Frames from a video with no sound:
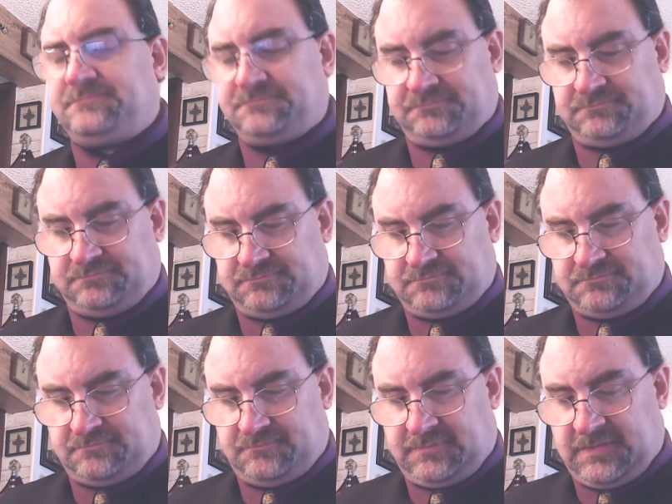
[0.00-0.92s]

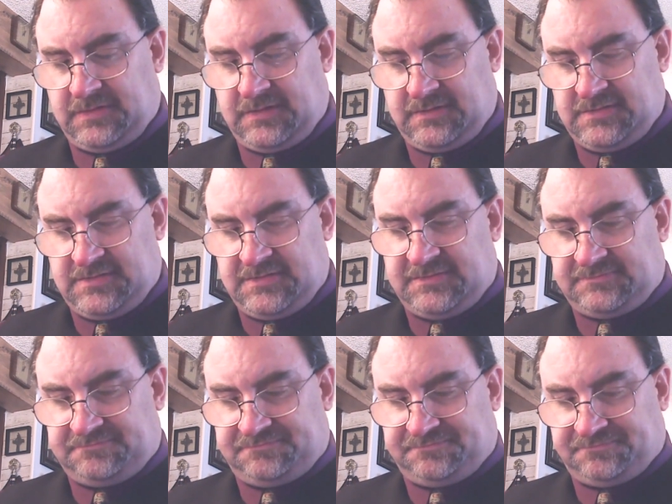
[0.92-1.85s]

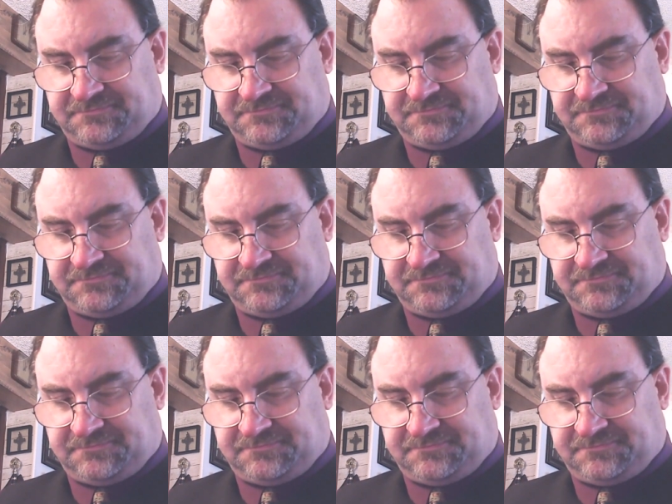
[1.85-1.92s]
(no one is talking)